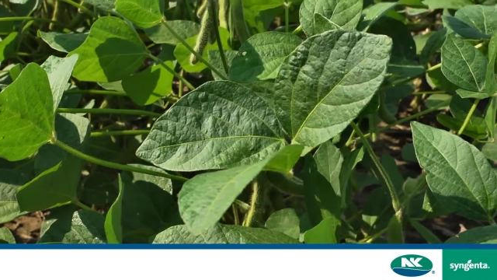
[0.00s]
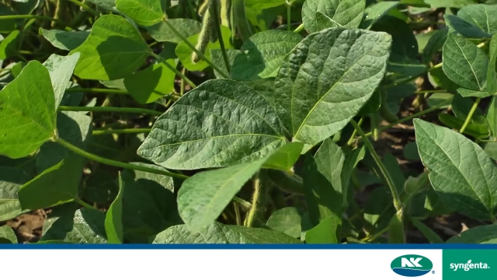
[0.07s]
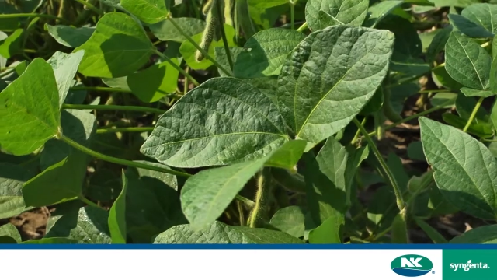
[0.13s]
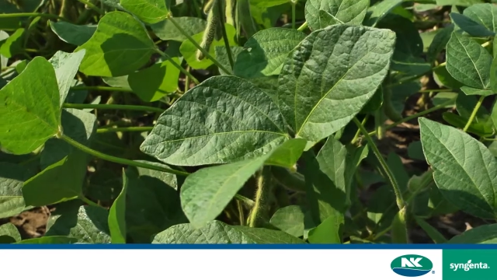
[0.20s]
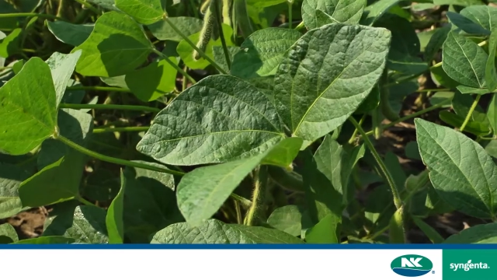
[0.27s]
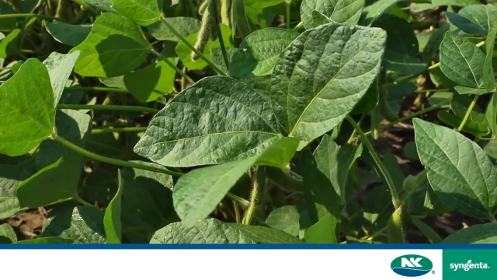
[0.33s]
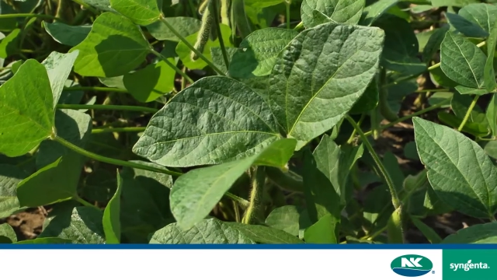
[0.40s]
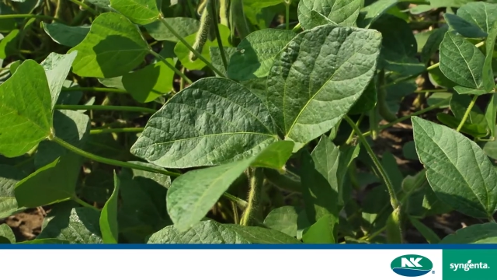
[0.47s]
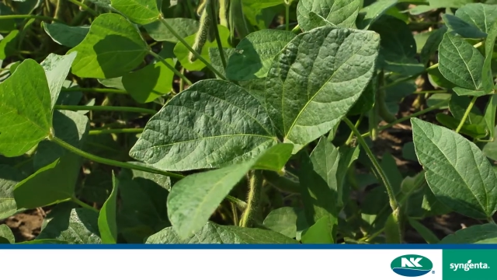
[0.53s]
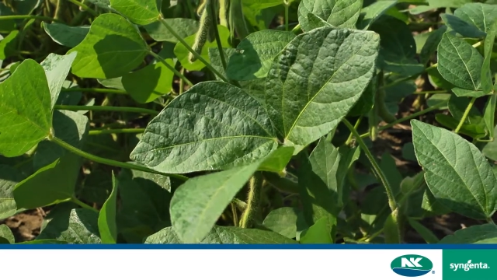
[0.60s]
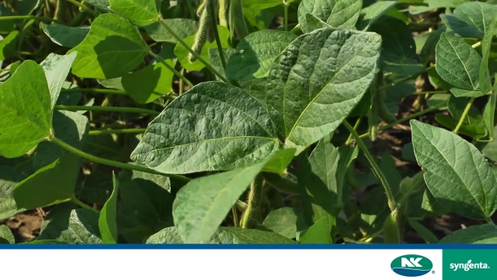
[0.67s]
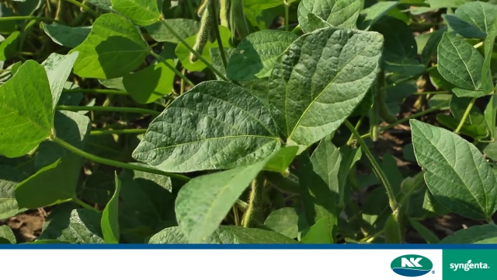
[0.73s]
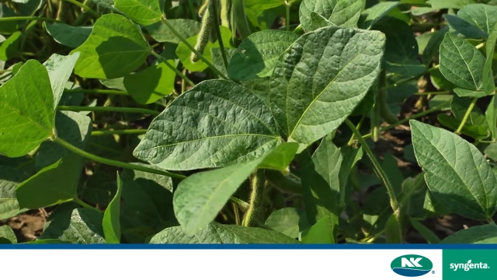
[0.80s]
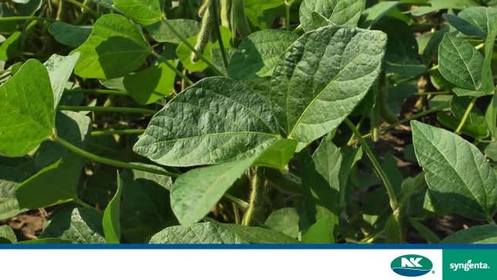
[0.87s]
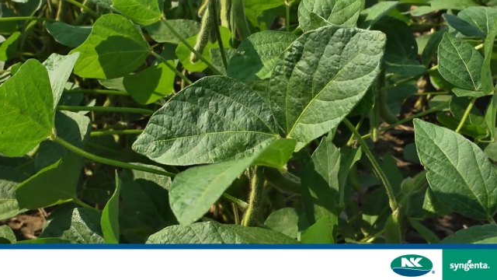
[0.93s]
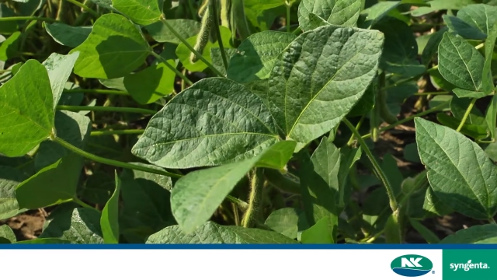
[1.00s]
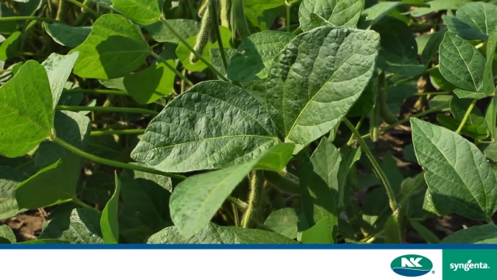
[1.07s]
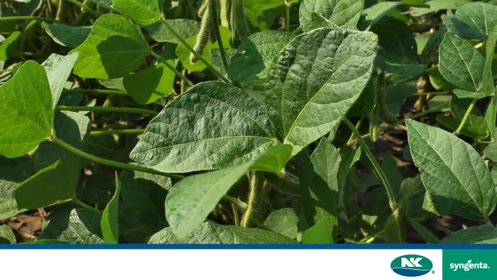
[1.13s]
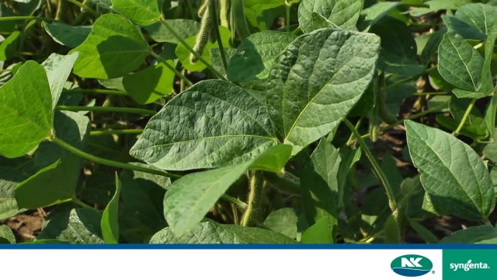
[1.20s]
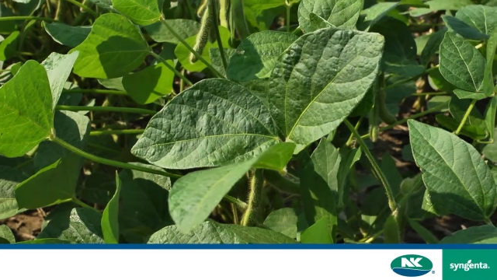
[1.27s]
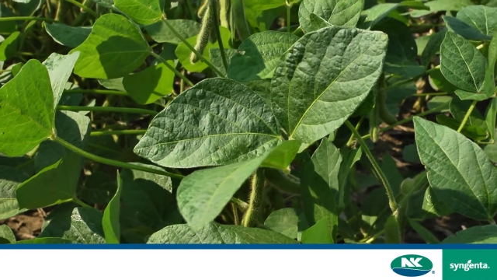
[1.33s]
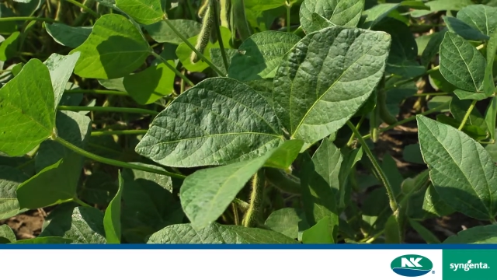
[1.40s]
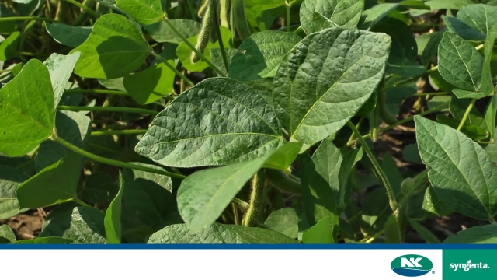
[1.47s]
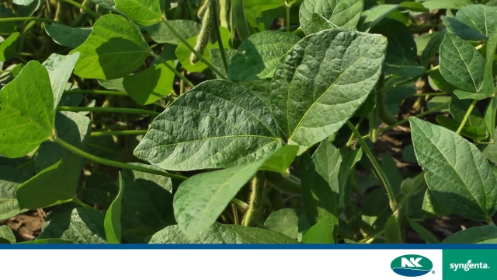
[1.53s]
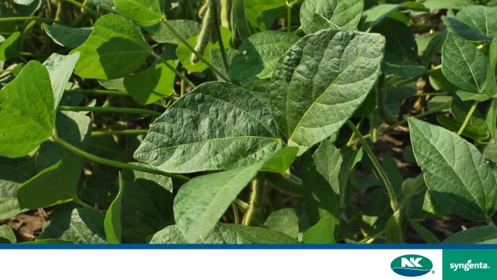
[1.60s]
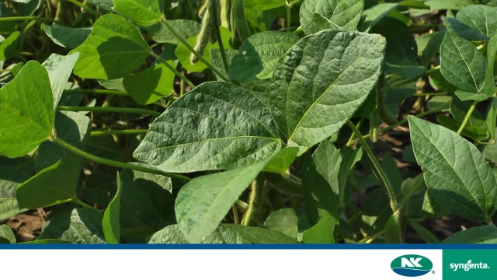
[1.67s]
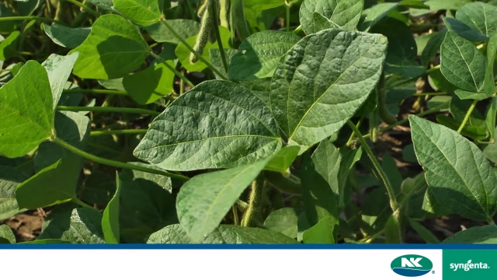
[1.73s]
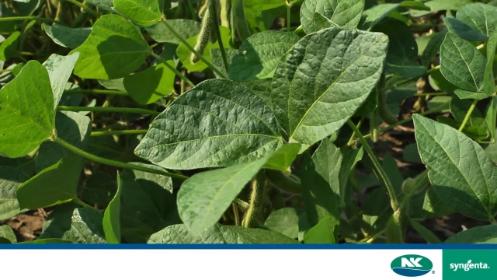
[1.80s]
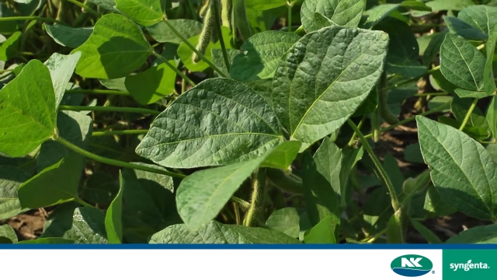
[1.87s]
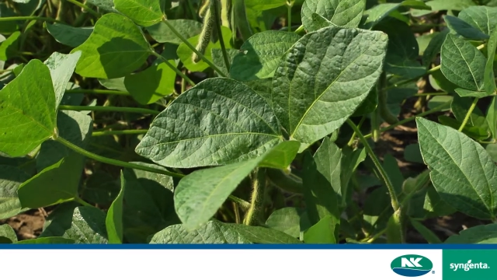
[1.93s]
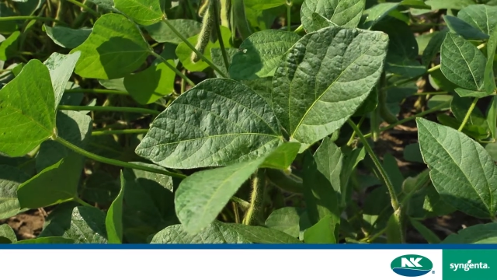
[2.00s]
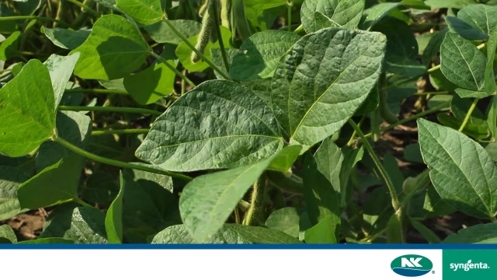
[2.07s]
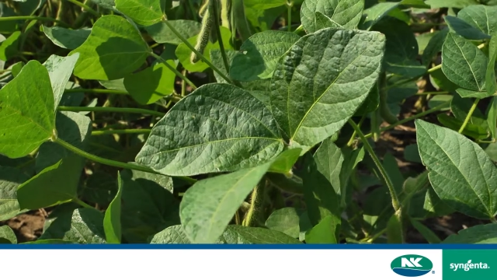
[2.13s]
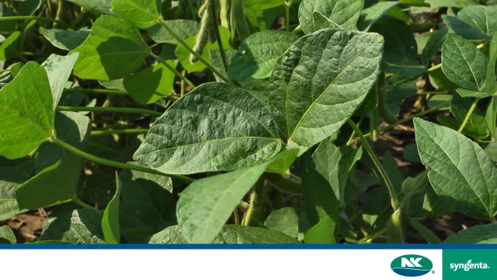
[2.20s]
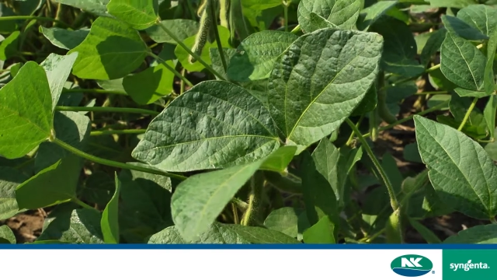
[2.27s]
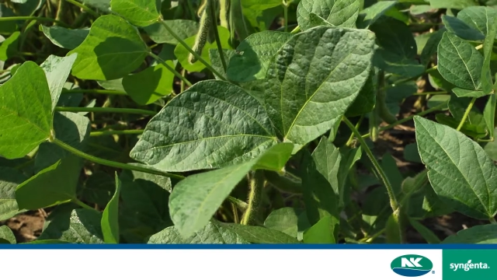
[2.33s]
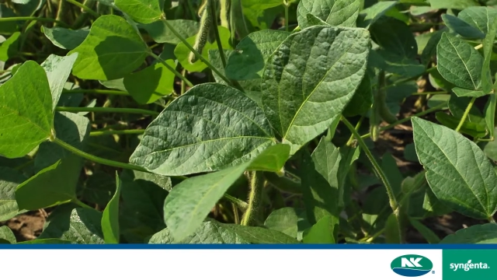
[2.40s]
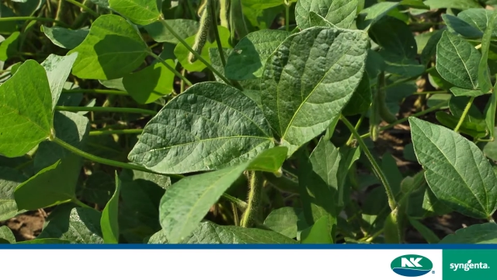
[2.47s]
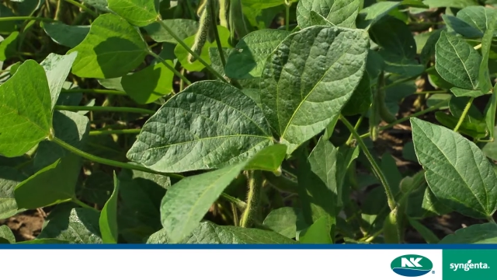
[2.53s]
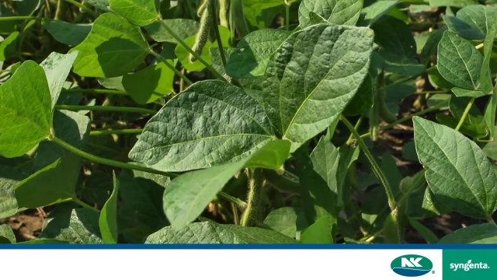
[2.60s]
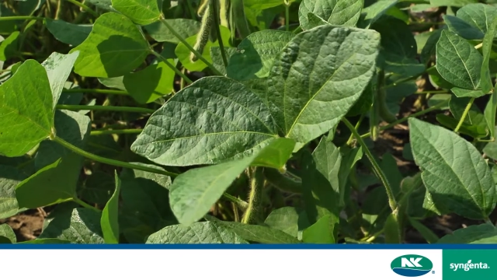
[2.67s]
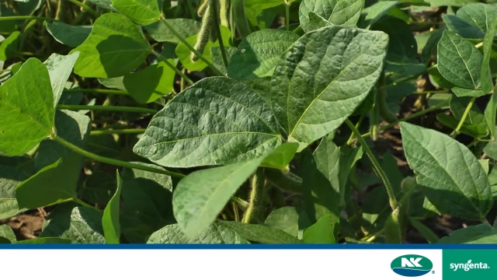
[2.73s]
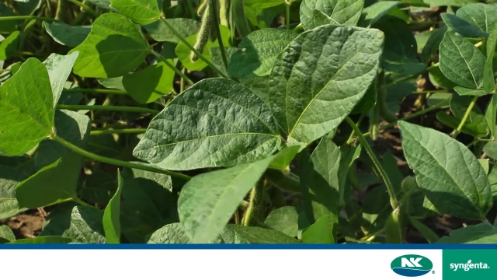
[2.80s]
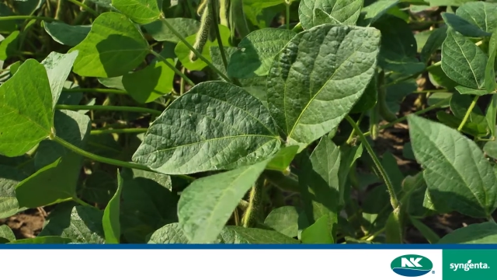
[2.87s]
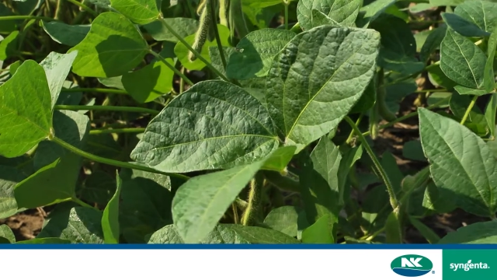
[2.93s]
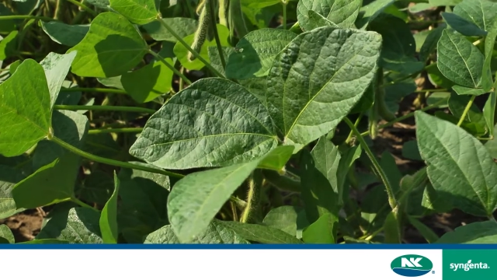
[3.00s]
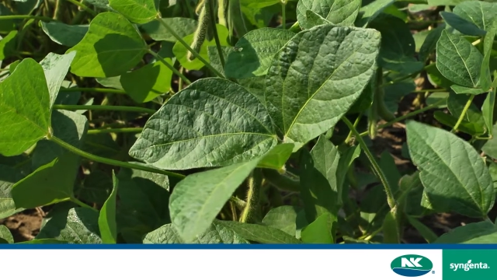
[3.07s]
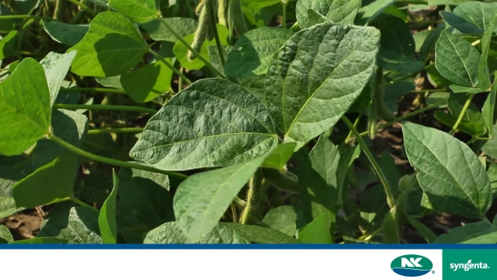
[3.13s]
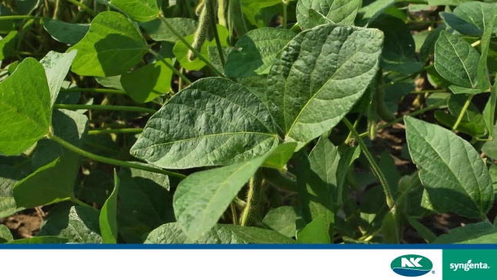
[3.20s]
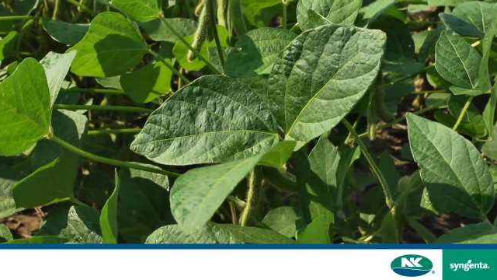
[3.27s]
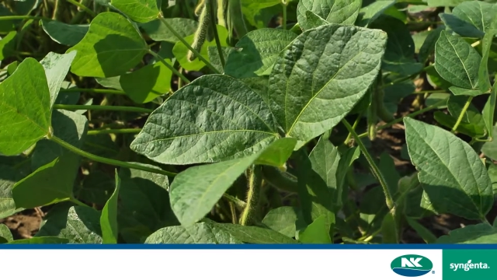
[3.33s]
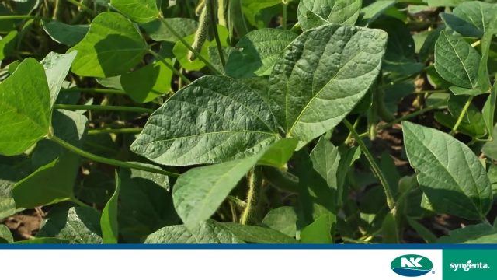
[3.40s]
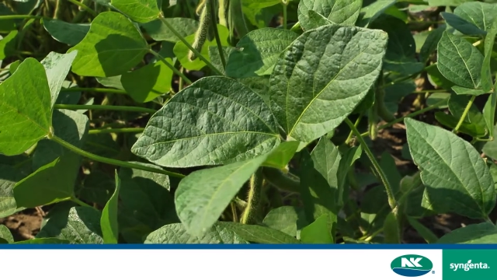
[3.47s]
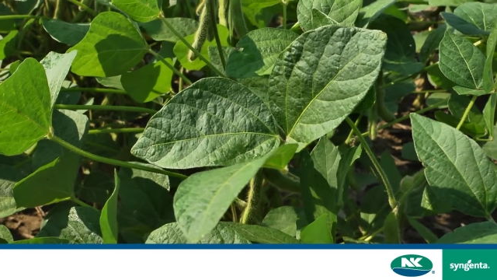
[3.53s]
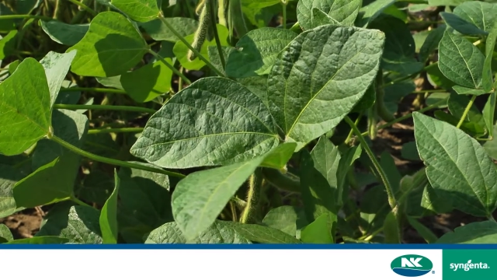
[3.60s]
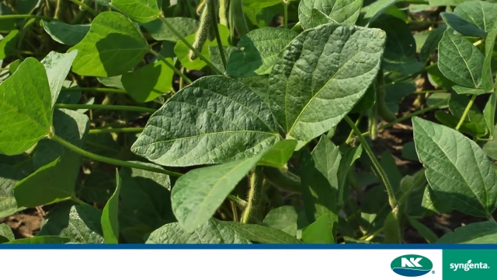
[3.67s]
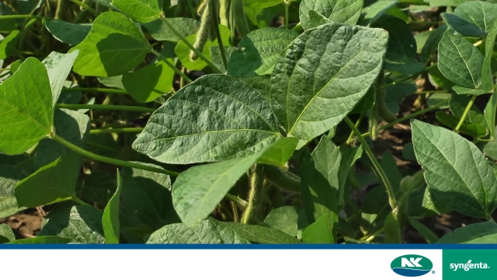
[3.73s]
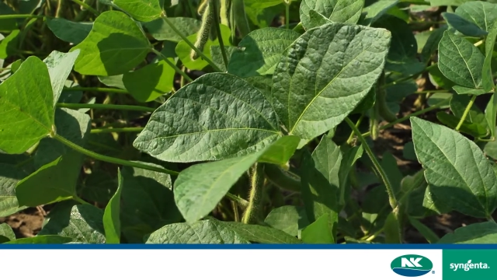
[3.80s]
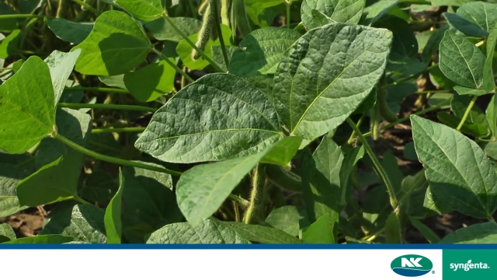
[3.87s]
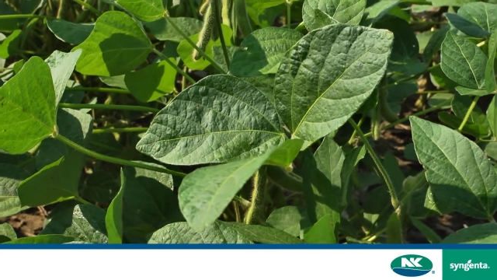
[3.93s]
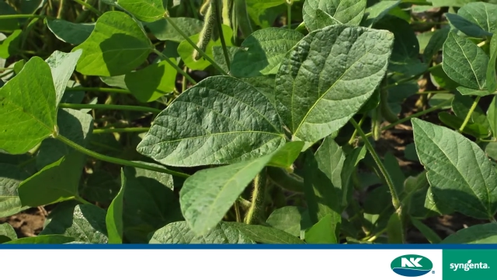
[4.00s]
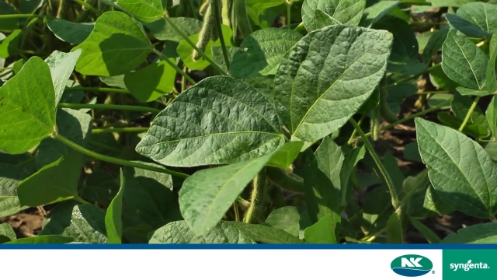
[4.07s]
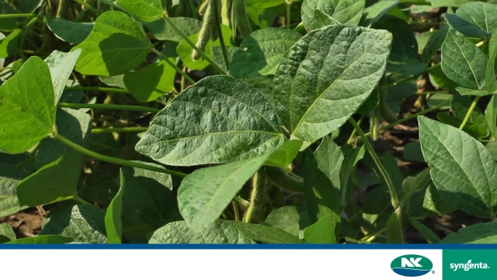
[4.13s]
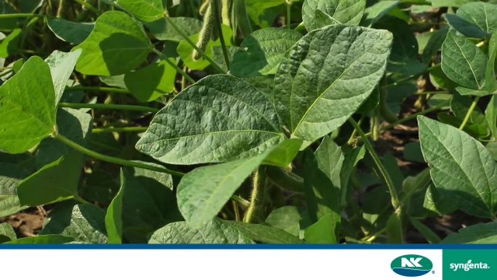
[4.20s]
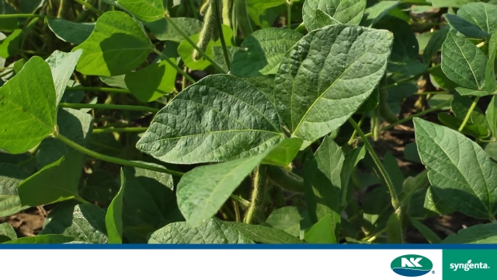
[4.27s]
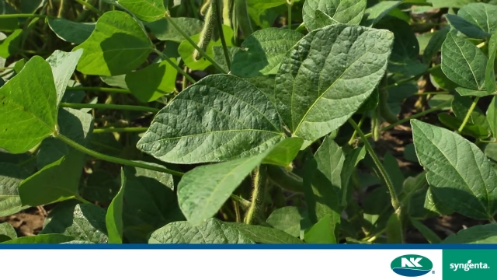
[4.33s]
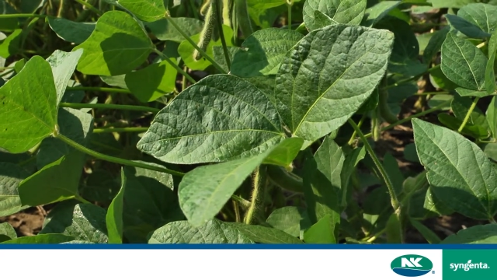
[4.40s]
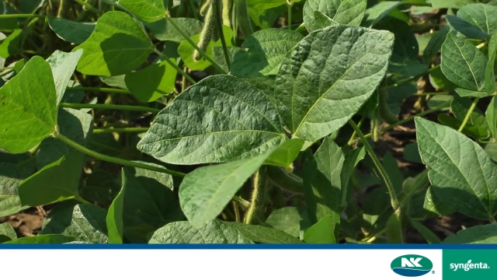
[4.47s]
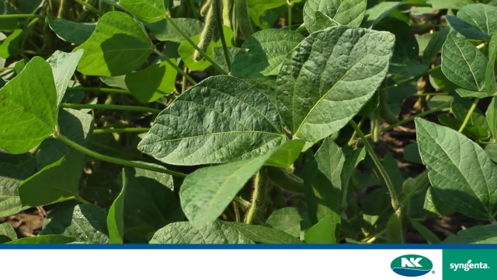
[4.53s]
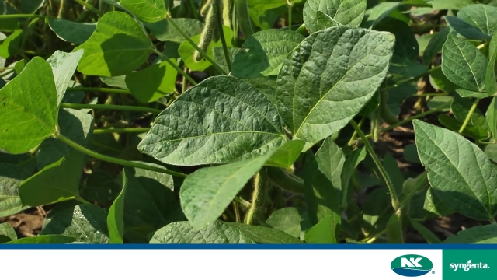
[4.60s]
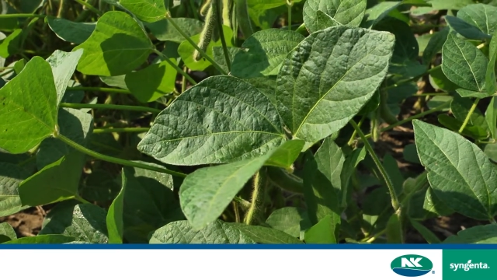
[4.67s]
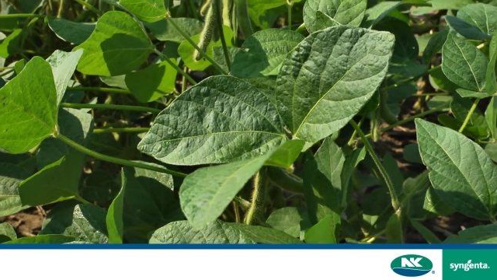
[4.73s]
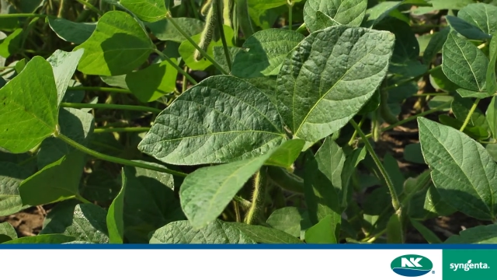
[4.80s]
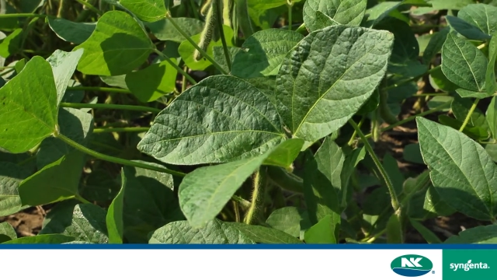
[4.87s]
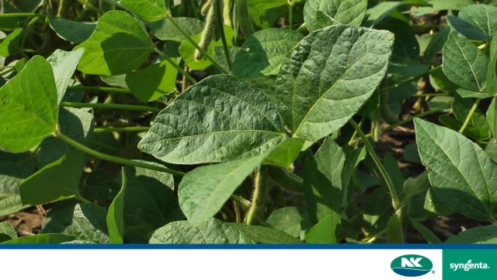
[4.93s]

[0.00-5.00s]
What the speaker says: Nobody's mouth can be seen.